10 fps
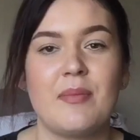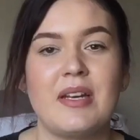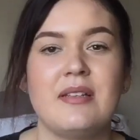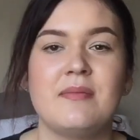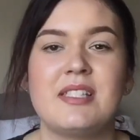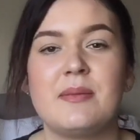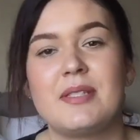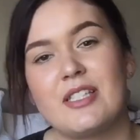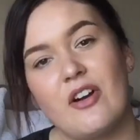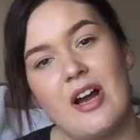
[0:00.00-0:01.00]
button,
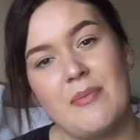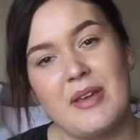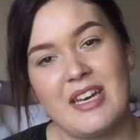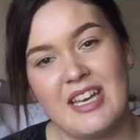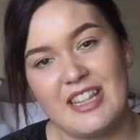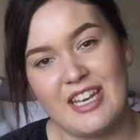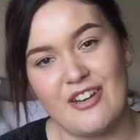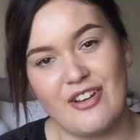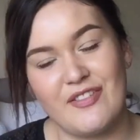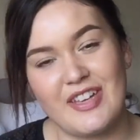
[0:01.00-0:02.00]
subscribe, and hit that
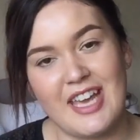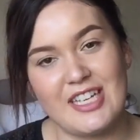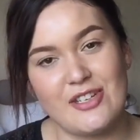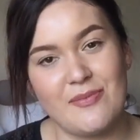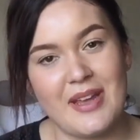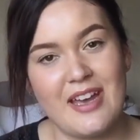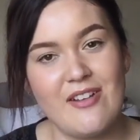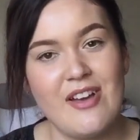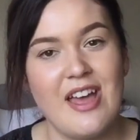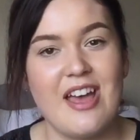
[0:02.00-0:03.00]
notification
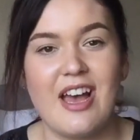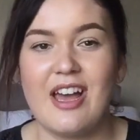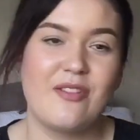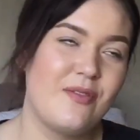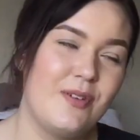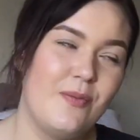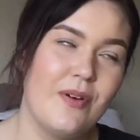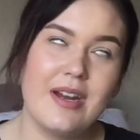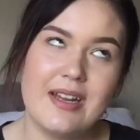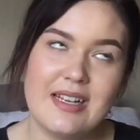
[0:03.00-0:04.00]
bell. I would
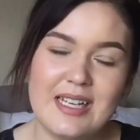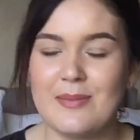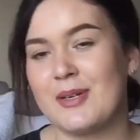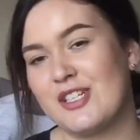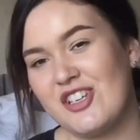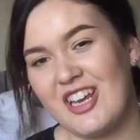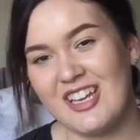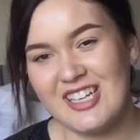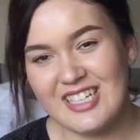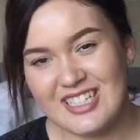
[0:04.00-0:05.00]
really
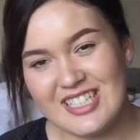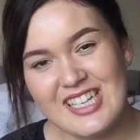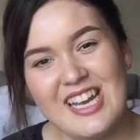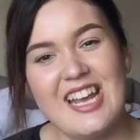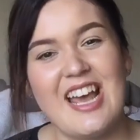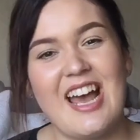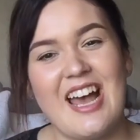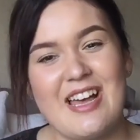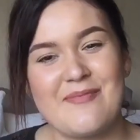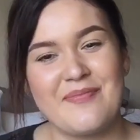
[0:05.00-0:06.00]
appreciate it.
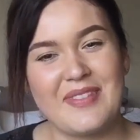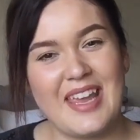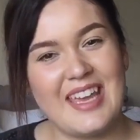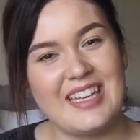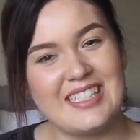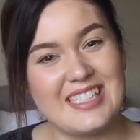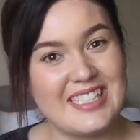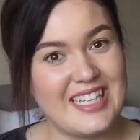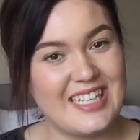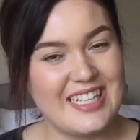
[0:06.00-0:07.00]
And
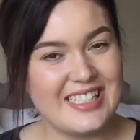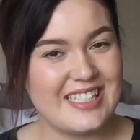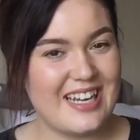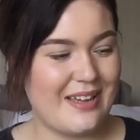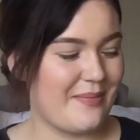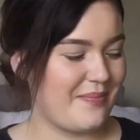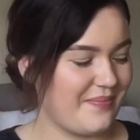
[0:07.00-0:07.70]
see you next time.